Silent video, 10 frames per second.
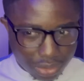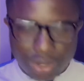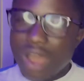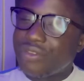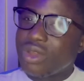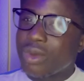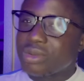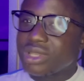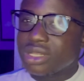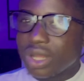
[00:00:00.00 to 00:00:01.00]
having a
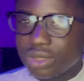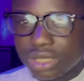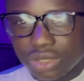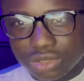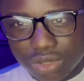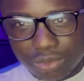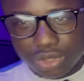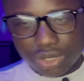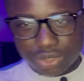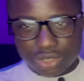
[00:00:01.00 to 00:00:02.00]
website out there does not mean you
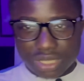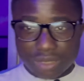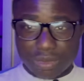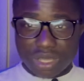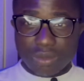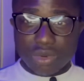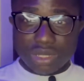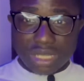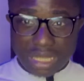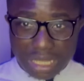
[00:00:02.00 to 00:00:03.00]
can just start making
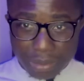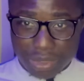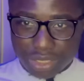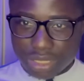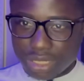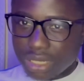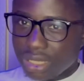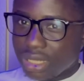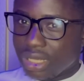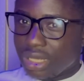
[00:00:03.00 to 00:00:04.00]
money immediately,